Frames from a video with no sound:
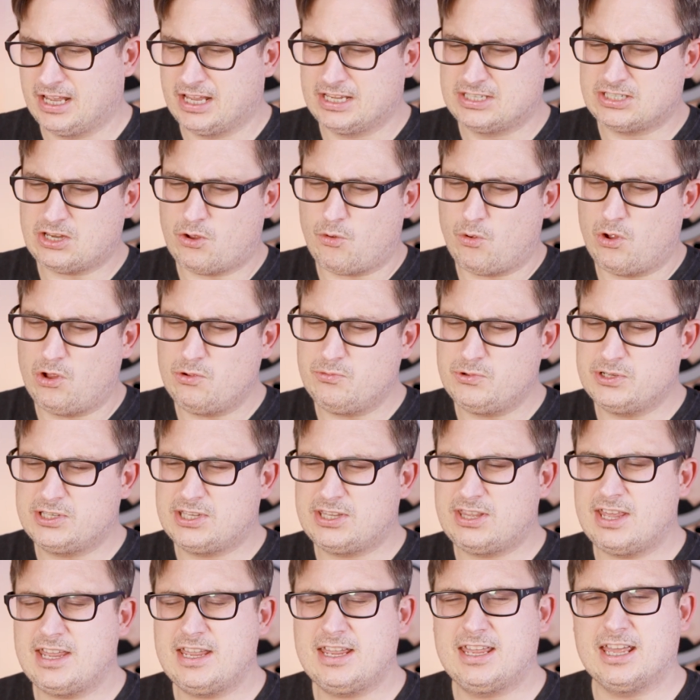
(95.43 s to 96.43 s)
So I
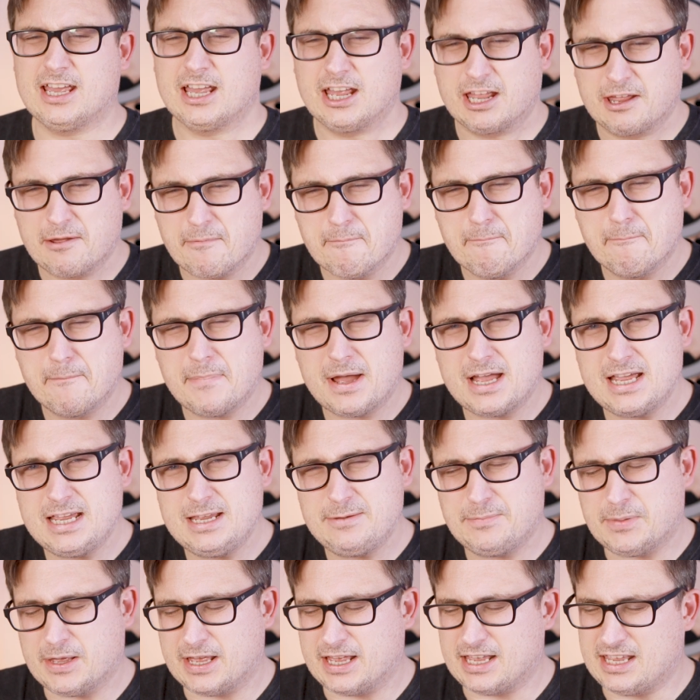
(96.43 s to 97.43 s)
was thinking
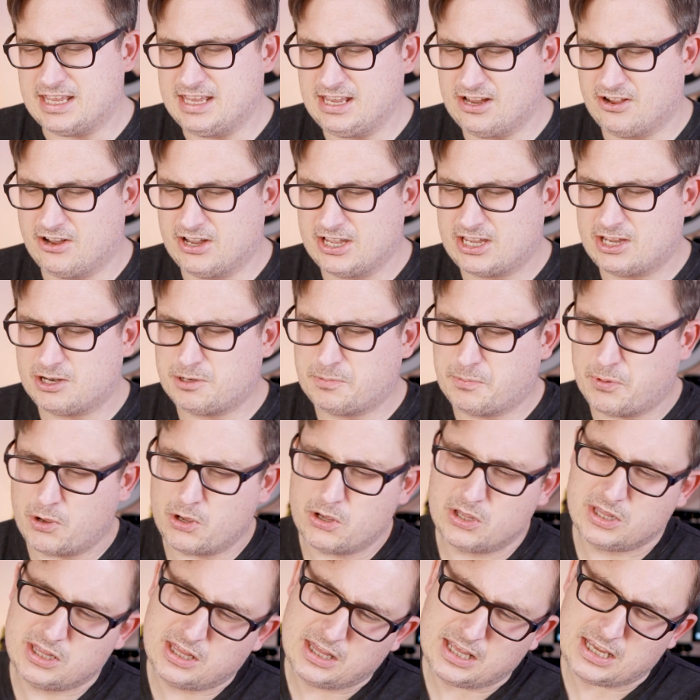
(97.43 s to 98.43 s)
maybe I could
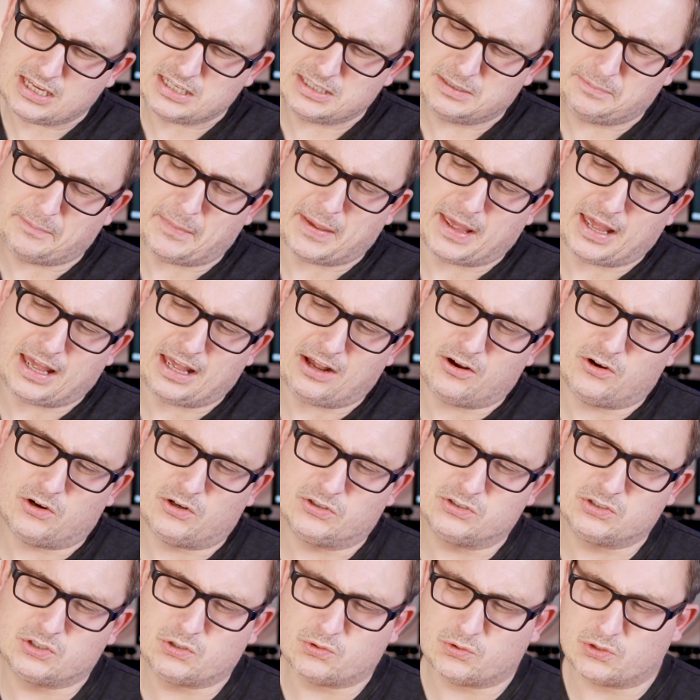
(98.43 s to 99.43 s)
put this bit
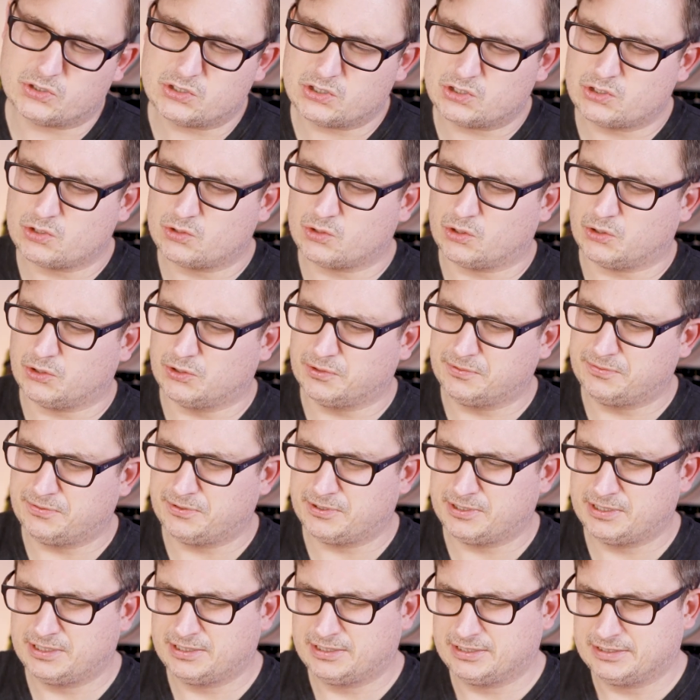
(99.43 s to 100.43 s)
onto a sort of,
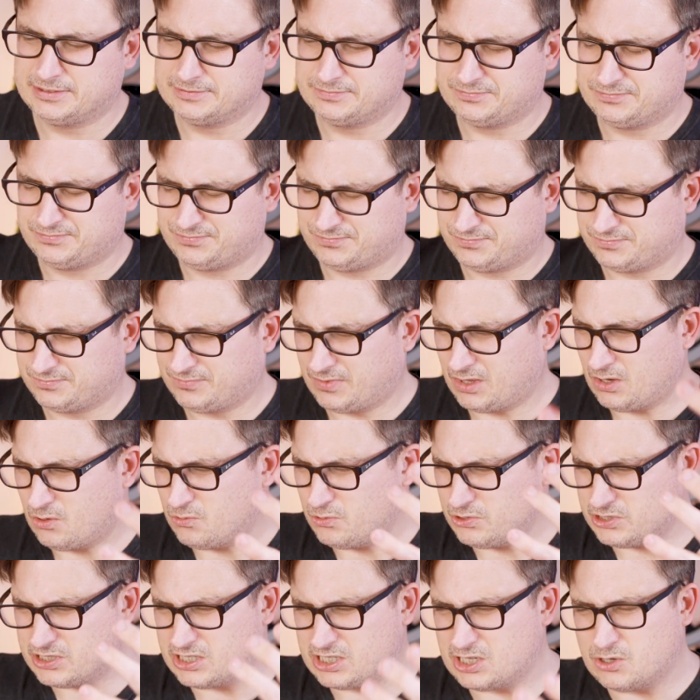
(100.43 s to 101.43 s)

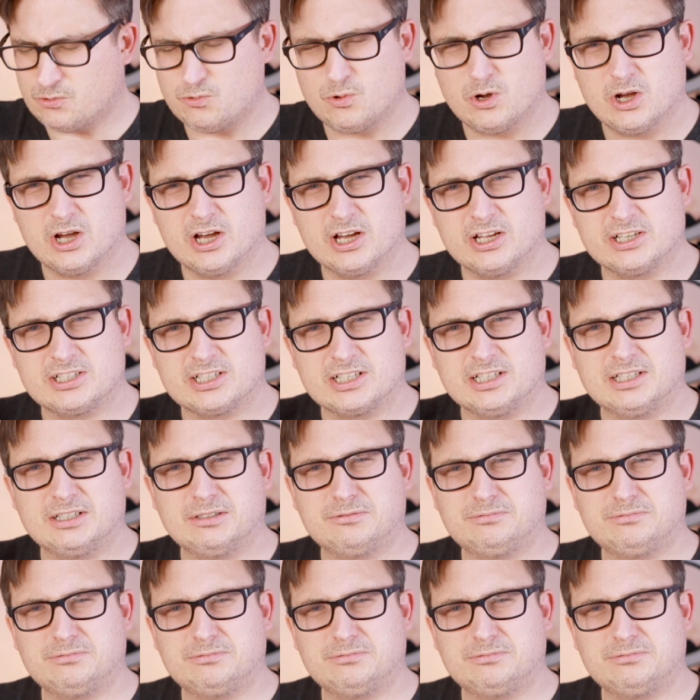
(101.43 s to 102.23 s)
what's the word?